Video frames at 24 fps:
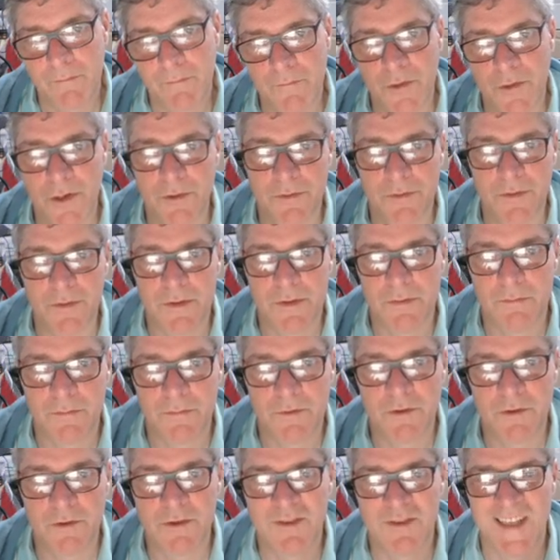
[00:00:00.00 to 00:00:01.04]
route,
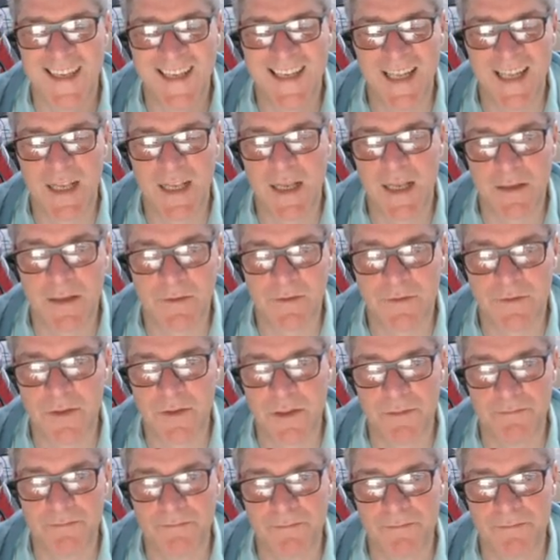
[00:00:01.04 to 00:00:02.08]
crosslink NX
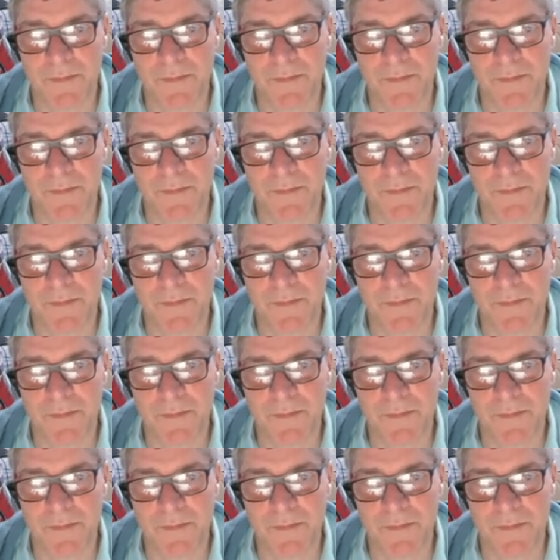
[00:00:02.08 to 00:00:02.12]
route.